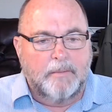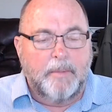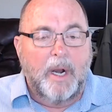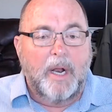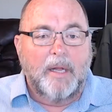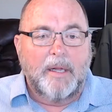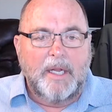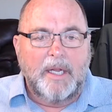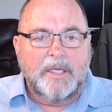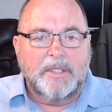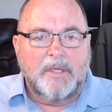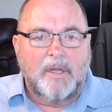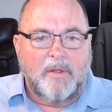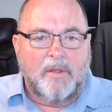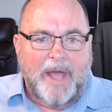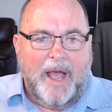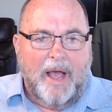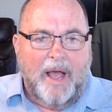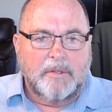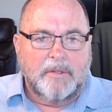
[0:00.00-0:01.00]
but at least
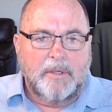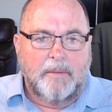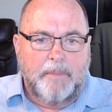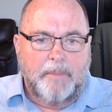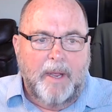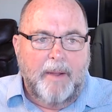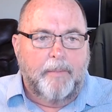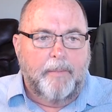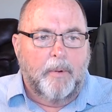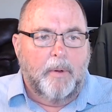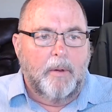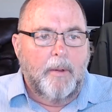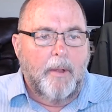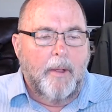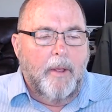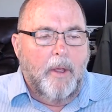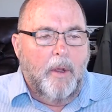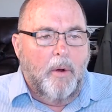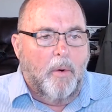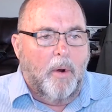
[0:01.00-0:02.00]
1,000 people
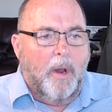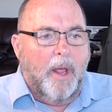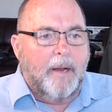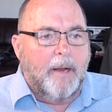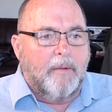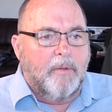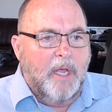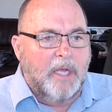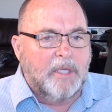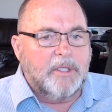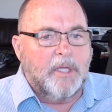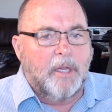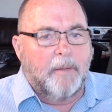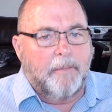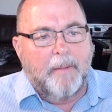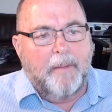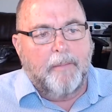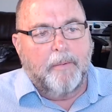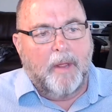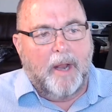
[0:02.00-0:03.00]
who are like, these are the
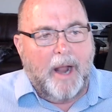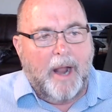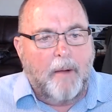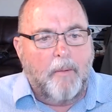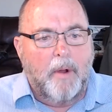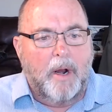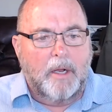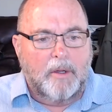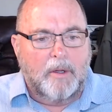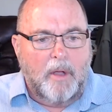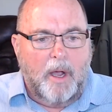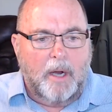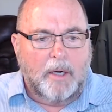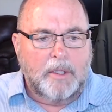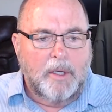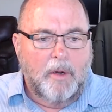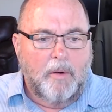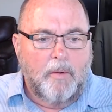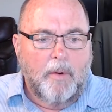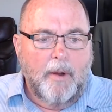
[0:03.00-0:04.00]
people that I want to talk
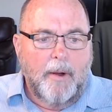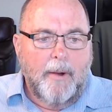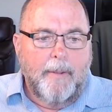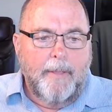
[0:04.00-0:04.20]
to.